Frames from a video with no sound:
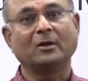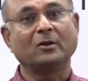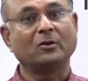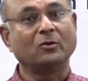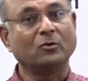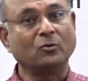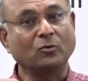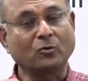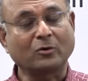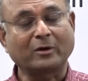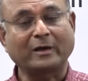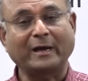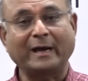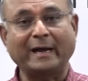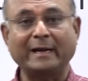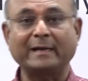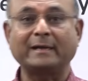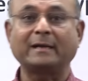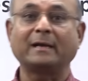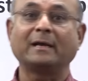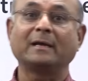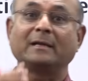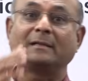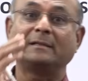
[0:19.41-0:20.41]
look
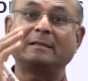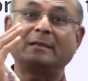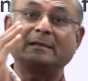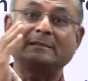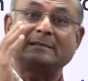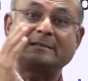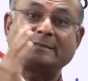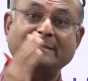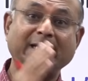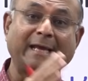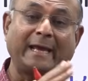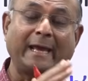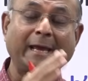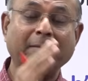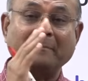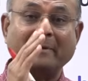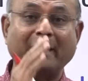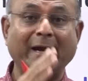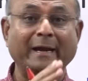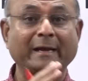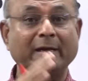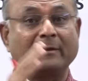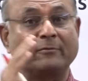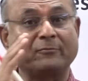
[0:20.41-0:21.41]
at the same
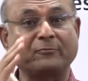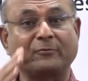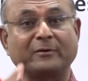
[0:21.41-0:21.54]
kind of